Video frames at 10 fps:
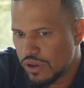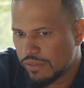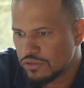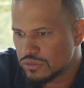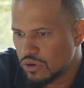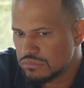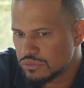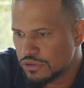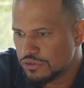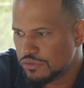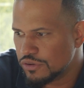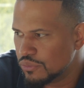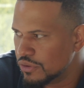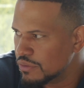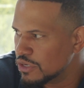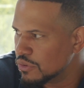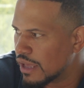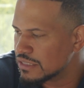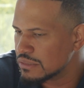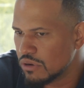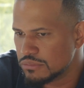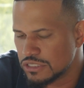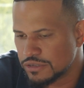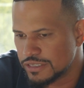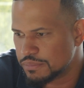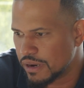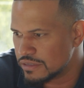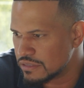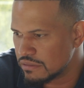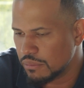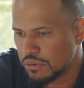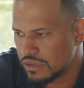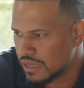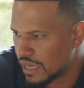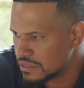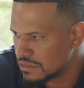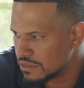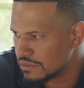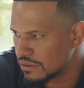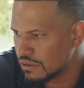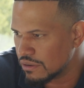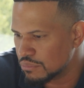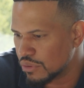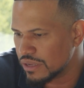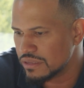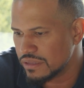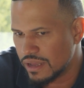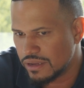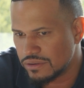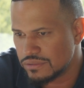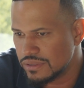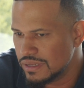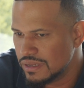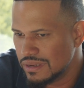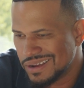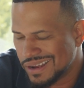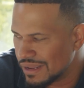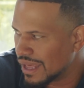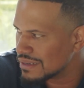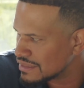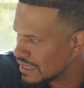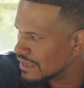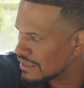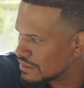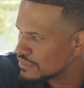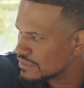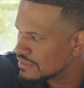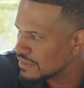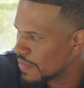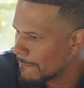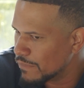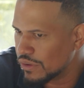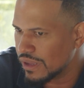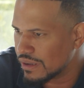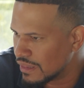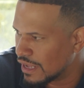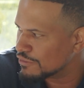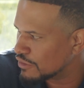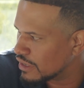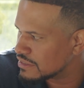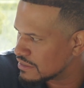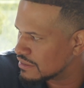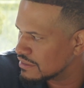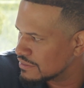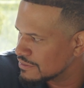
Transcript: have those moments where you feel weak, when you have those moments of transparency, of communication, of breaking down, a lot of times you get clowned for that shit.